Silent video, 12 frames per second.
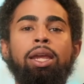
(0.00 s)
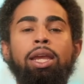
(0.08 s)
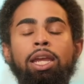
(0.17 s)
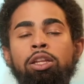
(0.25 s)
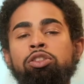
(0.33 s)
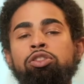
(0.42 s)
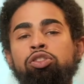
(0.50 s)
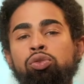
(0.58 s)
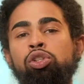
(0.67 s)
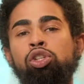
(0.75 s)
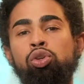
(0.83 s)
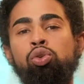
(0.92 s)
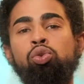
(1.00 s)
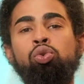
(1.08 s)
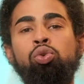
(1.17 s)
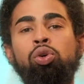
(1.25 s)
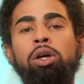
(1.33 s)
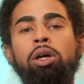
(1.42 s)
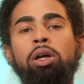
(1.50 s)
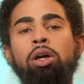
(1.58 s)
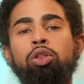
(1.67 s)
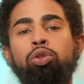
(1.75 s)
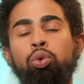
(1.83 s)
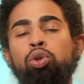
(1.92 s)
into you
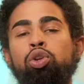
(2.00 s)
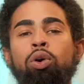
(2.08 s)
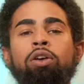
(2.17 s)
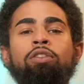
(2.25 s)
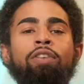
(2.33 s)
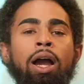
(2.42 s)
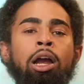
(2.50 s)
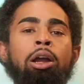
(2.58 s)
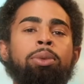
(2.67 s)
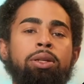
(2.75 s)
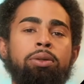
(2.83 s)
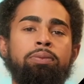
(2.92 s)
through your environment